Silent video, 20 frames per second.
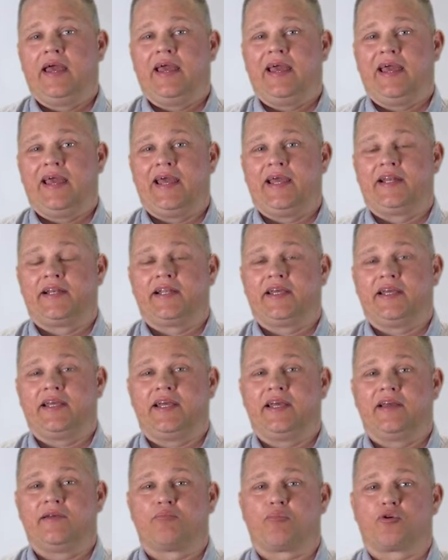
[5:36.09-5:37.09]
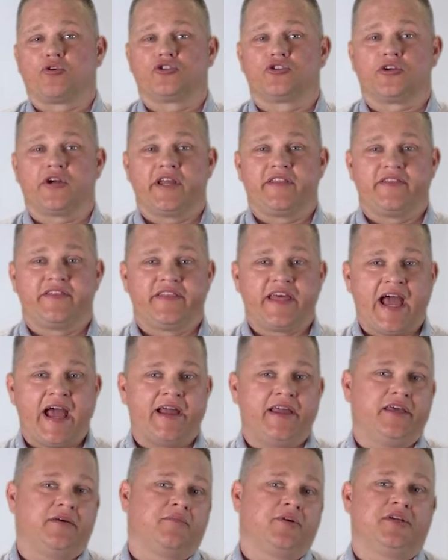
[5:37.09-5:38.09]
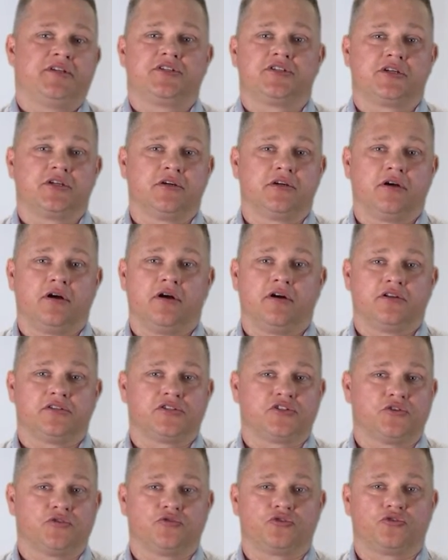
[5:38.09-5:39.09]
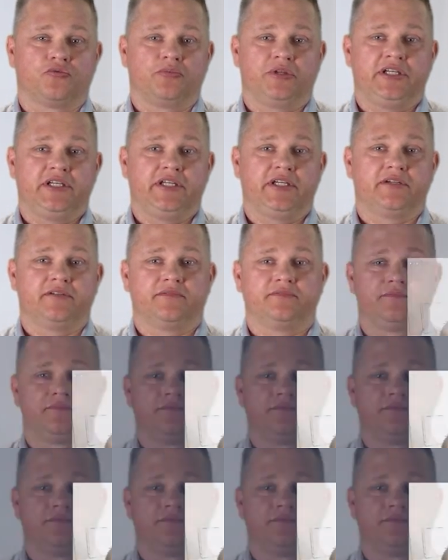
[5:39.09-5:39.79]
and portray that image on social media.